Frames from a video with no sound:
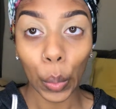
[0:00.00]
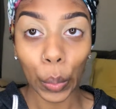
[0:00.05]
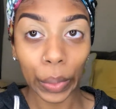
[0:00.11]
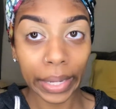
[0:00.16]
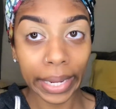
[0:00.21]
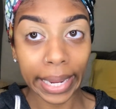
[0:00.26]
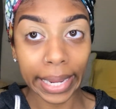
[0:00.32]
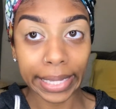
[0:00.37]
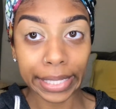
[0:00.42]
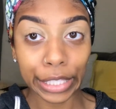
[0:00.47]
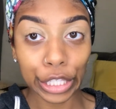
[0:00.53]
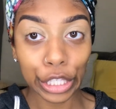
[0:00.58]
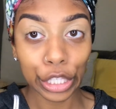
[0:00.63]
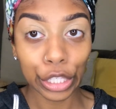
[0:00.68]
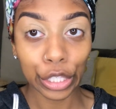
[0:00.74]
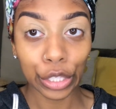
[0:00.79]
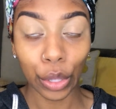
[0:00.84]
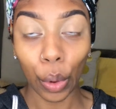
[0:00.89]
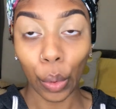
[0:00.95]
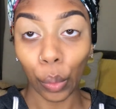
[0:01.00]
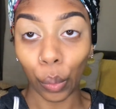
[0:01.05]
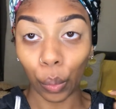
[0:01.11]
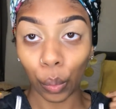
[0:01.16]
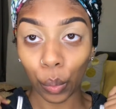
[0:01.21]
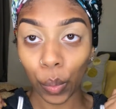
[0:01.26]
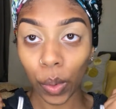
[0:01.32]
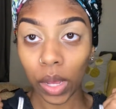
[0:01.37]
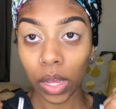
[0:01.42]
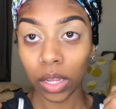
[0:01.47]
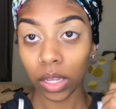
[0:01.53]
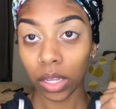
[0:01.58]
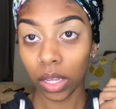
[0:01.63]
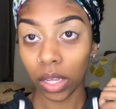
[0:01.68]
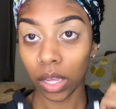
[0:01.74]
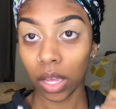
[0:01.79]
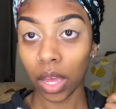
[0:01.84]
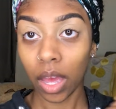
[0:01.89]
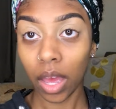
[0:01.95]
Okay, so
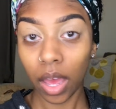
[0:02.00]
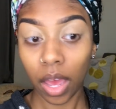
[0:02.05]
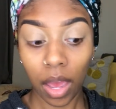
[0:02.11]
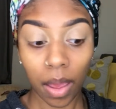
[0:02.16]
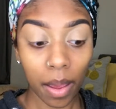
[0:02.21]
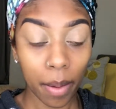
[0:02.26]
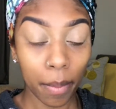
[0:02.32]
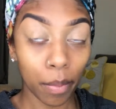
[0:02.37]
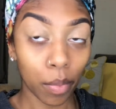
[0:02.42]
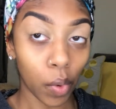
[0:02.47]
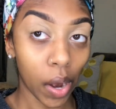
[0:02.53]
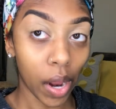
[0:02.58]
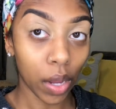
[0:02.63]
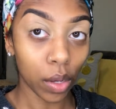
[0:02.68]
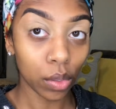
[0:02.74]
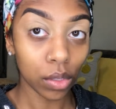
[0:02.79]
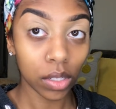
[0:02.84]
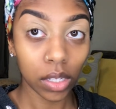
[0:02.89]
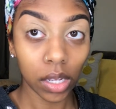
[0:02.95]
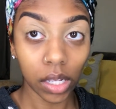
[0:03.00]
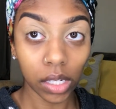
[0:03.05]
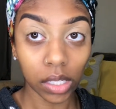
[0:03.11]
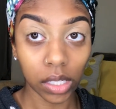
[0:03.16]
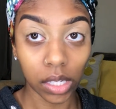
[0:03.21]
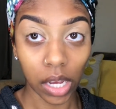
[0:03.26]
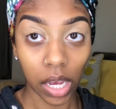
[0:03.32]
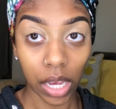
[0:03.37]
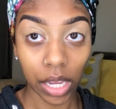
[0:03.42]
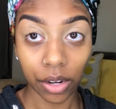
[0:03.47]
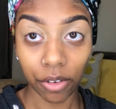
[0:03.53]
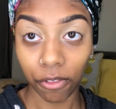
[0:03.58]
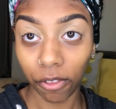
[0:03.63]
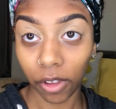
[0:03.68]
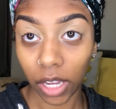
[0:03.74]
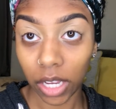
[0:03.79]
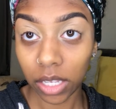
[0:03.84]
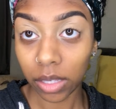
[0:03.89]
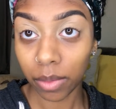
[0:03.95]
brows done,
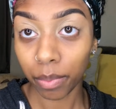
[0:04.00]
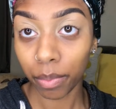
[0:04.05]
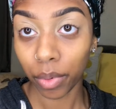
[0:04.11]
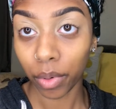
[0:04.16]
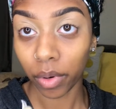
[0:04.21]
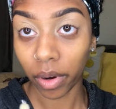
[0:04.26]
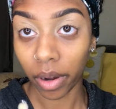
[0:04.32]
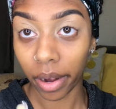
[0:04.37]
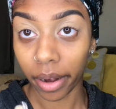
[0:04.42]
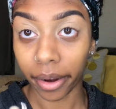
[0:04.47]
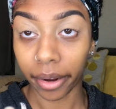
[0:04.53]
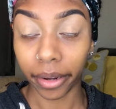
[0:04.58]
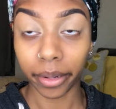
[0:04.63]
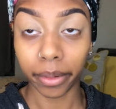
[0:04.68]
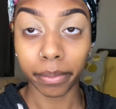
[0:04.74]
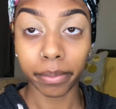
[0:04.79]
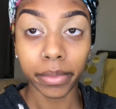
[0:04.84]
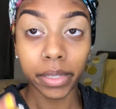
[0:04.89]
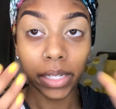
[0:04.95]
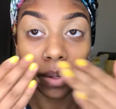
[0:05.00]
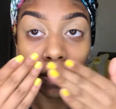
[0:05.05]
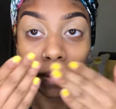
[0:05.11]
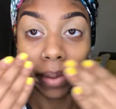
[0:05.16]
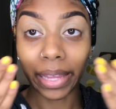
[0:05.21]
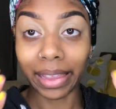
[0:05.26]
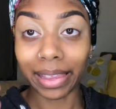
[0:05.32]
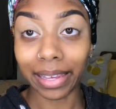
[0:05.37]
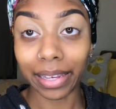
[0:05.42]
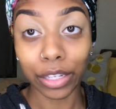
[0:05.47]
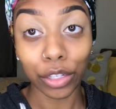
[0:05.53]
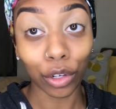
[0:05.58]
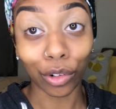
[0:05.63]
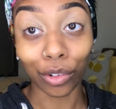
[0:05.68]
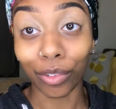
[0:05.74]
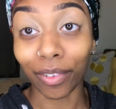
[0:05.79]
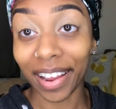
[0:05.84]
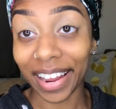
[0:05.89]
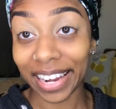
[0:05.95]
face primed, my lids
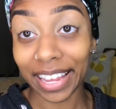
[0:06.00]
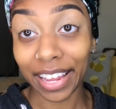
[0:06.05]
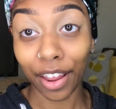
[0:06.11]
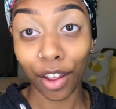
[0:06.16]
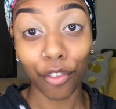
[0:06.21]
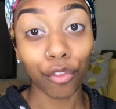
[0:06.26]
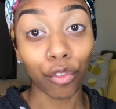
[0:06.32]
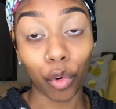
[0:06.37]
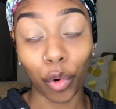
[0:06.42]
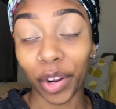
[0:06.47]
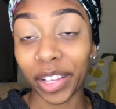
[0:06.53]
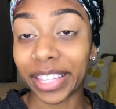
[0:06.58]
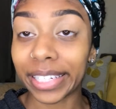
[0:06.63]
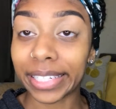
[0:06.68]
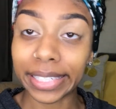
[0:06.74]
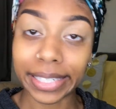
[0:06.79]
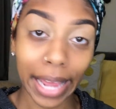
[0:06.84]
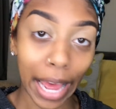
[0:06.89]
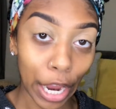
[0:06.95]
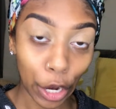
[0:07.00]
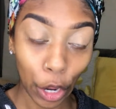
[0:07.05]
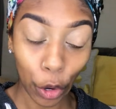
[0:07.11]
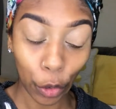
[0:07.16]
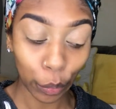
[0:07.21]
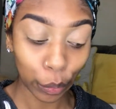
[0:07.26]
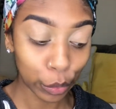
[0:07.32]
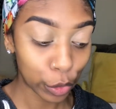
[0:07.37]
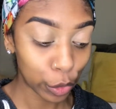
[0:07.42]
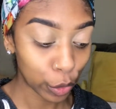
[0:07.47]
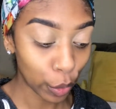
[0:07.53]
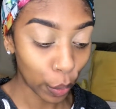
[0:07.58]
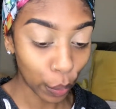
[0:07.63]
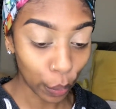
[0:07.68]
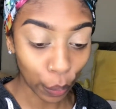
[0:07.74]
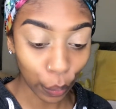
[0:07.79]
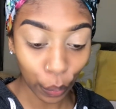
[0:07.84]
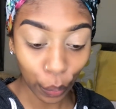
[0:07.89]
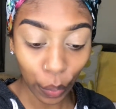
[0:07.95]
are ready for the shadow.
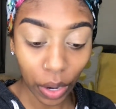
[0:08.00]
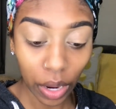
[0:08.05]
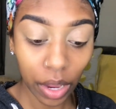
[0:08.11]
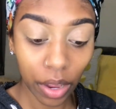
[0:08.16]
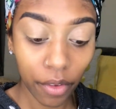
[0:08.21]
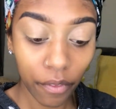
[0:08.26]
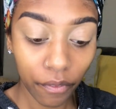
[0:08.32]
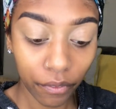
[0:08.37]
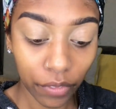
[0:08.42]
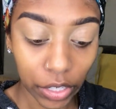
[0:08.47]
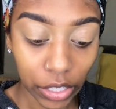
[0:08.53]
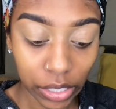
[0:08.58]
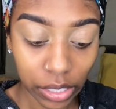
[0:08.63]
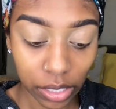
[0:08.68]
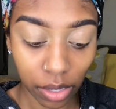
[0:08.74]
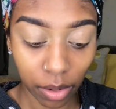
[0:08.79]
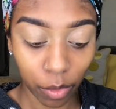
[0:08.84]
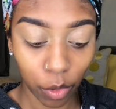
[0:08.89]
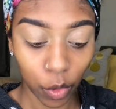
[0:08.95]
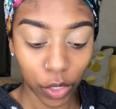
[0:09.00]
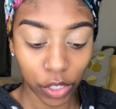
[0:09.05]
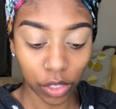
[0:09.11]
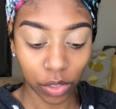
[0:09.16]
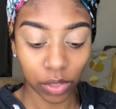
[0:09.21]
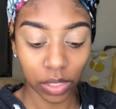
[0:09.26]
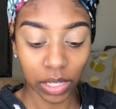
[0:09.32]
So first I'm going to